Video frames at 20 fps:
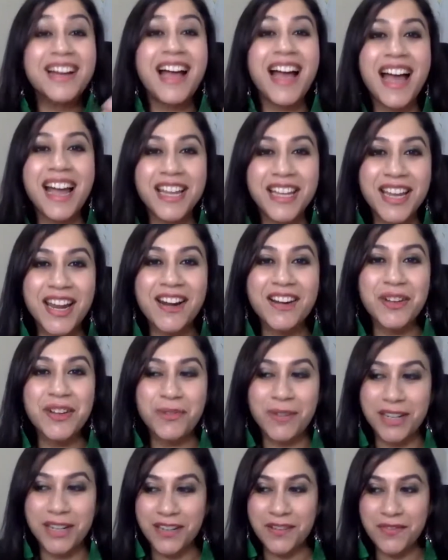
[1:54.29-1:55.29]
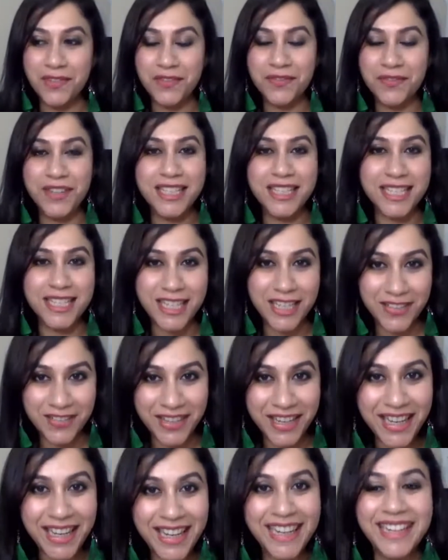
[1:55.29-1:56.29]
Hi, Gary. Welcome to
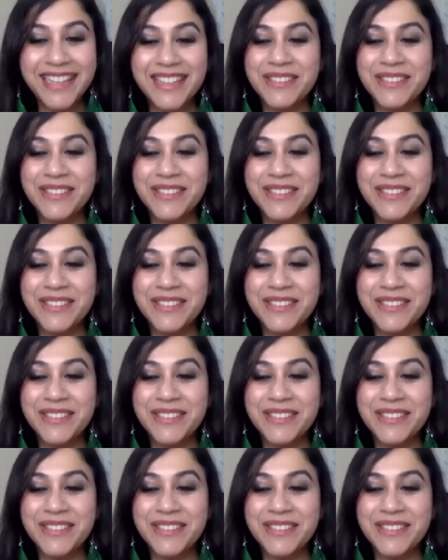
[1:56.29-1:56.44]
VCTV.